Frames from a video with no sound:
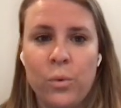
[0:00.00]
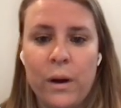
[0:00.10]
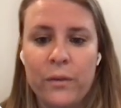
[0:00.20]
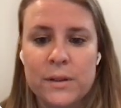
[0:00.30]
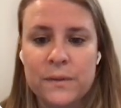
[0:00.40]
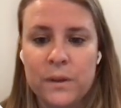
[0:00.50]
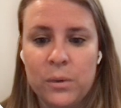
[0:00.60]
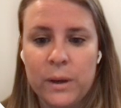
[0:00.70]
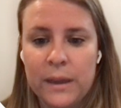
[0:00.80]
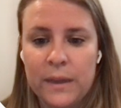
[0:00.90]
whoever's
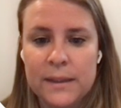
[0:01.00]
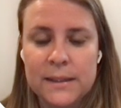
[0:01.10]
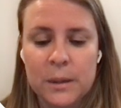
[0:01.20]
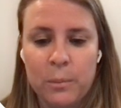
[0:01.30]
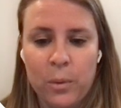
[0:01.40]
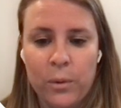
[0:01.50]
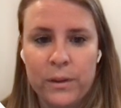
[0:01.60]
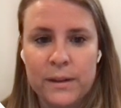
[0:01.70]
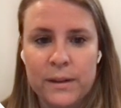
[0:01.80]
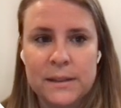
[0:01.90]
viewing
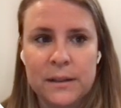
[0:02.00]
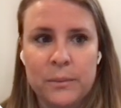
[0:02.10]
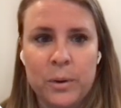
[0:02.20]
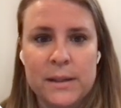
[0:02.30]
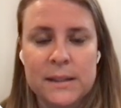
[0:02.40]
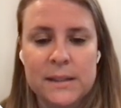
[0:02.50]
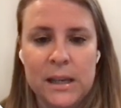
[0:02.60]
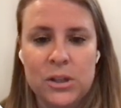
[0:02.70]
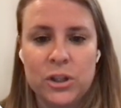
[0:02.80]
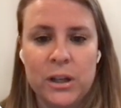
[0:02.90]
this
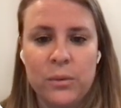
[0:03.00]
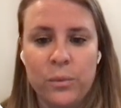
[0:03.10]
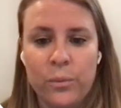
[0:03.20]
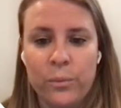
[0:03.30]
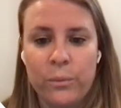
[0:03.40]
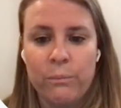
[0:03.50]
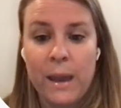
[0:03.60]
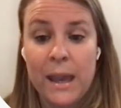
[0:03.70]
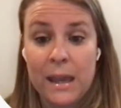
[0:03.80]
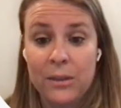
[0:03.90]
presentation
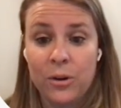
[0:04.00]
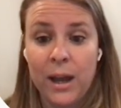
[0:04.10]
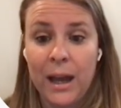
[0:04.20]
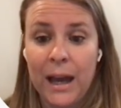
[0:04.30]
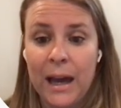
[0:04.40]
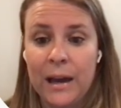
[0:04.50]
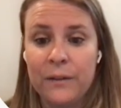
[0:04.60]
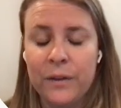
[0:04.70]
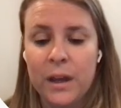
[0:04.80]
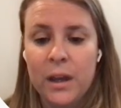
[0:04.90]
may either
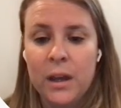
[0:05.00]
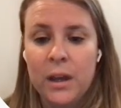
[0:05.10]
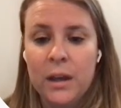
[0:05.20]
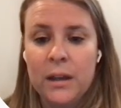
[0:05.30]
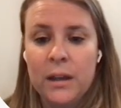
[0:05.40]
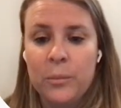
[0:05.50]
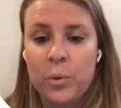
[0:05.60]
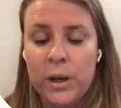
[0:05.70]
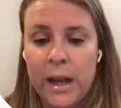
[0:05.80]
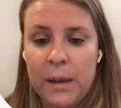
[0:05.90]
have
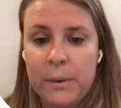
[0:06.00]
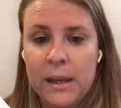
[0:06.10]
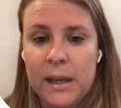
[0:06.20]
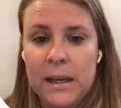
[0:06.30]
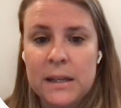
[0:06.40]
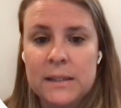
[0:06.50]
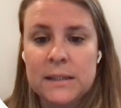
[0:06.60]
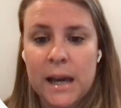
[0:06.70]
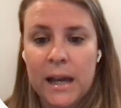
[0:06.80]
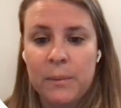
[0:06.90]
prediabetes,
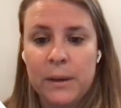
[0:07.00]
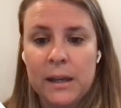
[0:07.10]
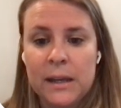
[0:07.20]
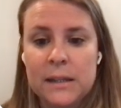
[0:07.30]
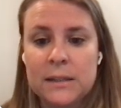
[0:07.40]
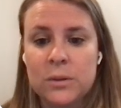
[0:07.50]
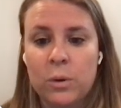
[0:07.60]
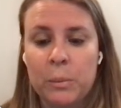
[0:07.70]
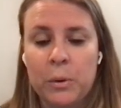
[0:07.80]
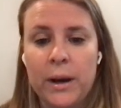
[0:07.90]
diabetes,
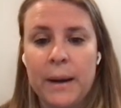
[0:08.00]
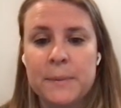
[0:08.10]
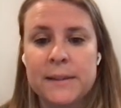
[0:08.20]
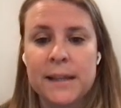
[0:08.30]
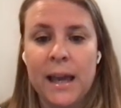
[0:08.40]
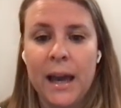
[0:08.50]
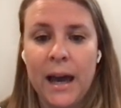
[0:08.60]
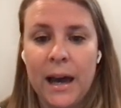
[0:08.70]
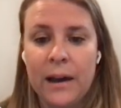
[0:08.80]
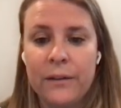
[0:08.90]
or perhaps they
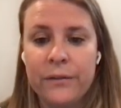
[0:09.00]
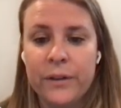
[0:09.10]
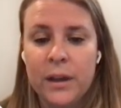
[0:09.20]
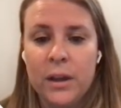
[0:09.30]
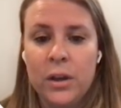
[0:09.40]
have